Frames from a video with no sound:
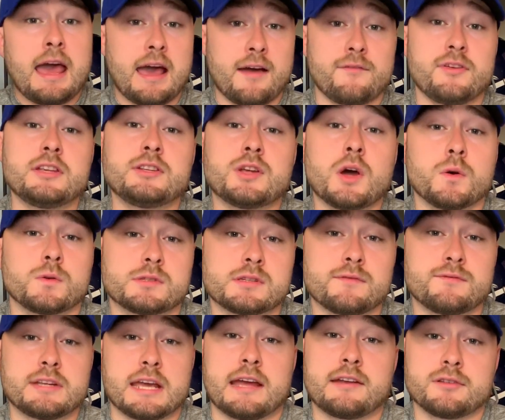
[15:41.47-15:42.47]
heavy dose
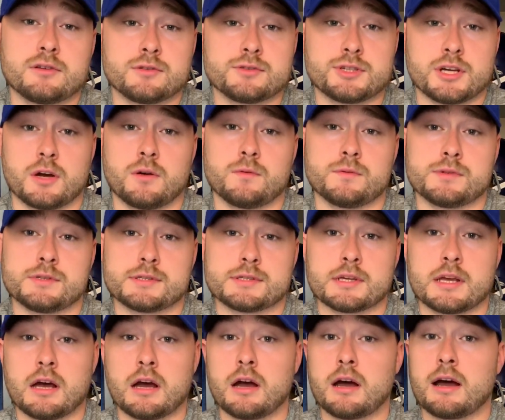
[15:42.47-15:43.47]
of Daniel
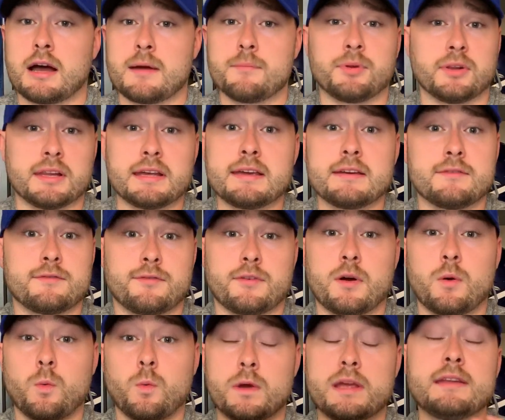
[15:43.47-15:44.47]
Jones. I believe
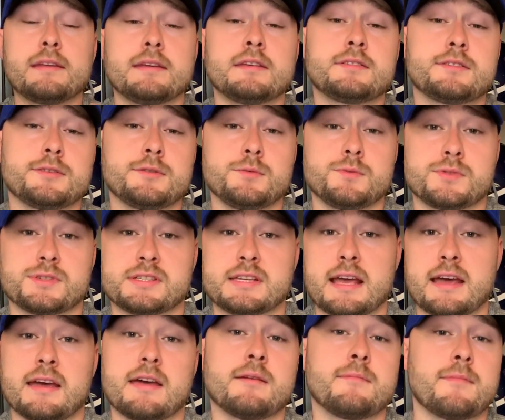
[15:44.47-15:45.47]
we need to
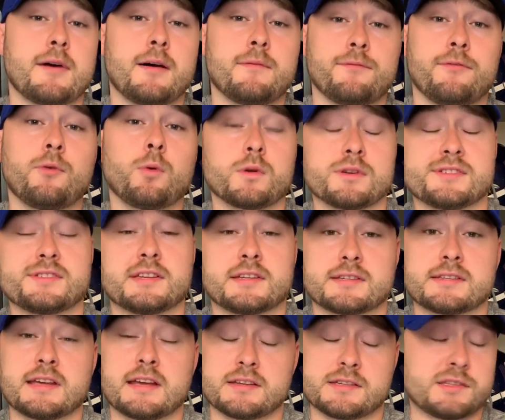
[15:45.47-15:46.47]
set him up for
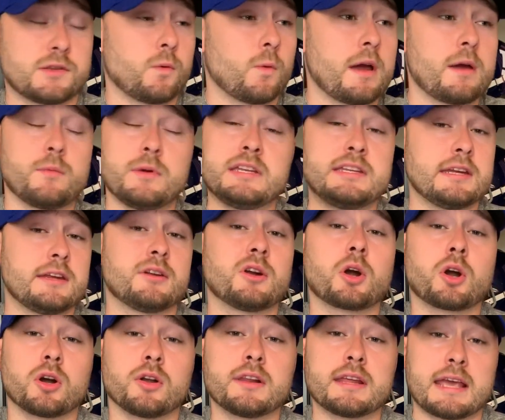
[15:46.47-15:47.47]
success the way we did
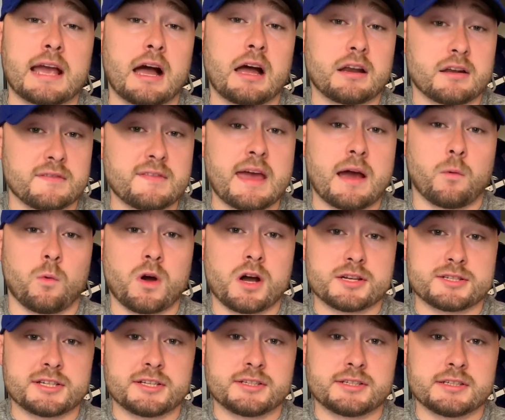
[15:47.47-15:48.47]
early on in that
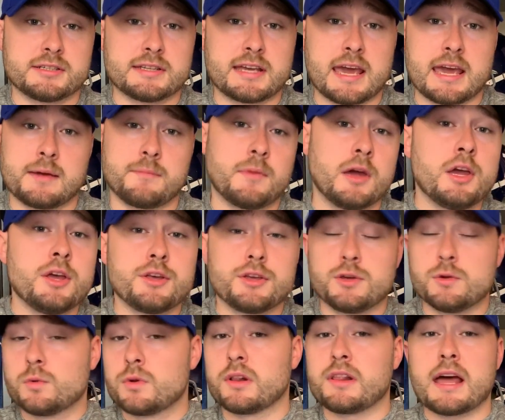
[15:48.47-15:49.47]
Washington game,
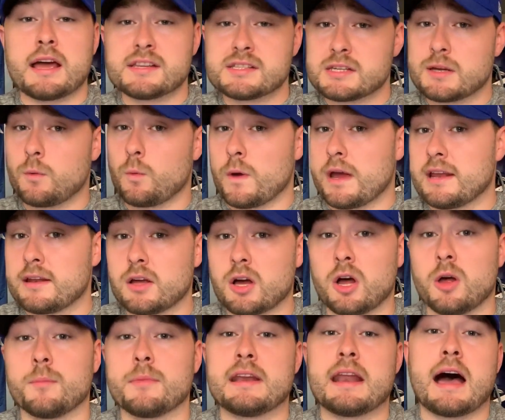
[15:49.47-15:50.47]
utilizing Wayne
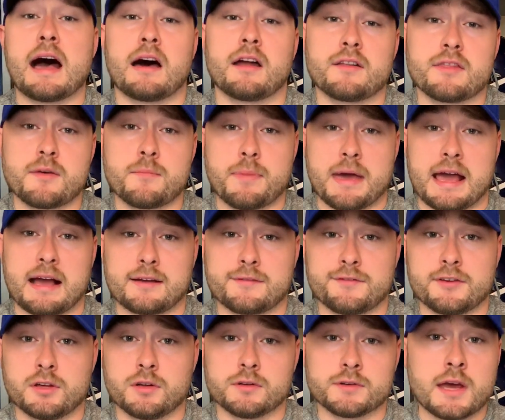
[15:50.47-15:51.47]
Gallman out of the
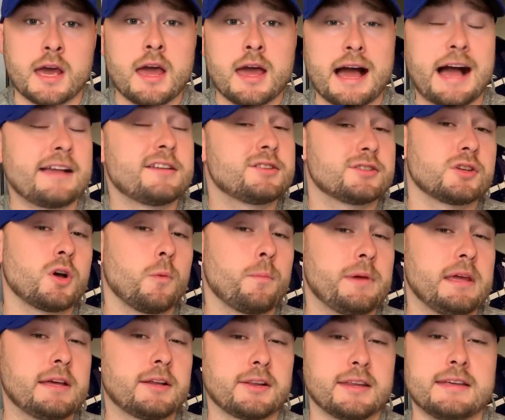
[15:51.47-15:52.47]
backfield. I just hope
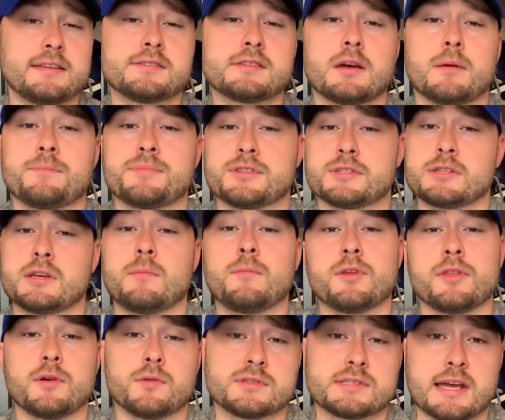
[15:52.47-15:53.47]
he cleans up some
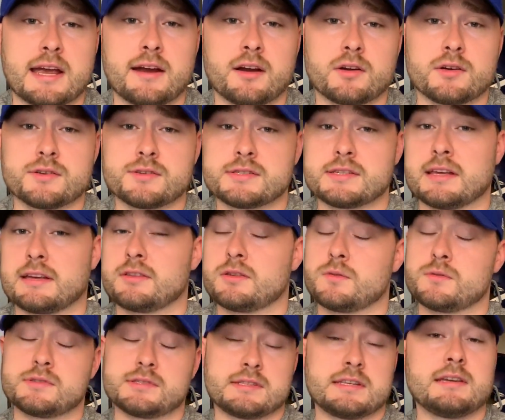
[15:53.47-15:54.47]
of those errors, like
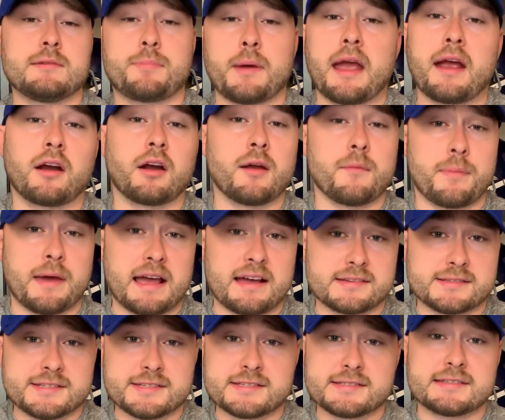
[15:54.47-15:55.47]
those deep air
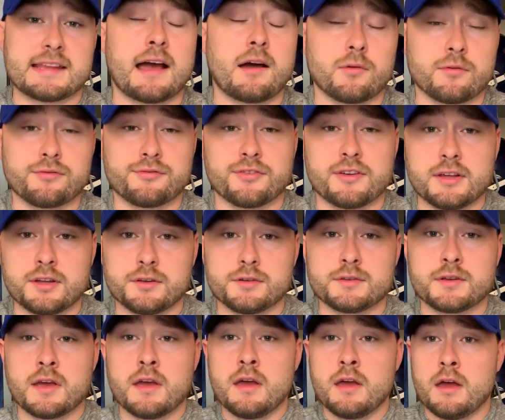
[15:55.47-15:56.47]
passes
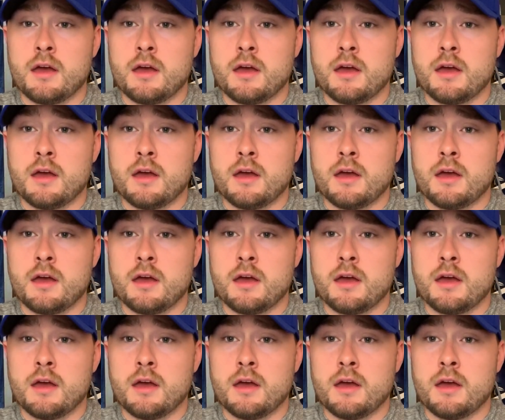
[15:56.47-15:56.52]
downfield.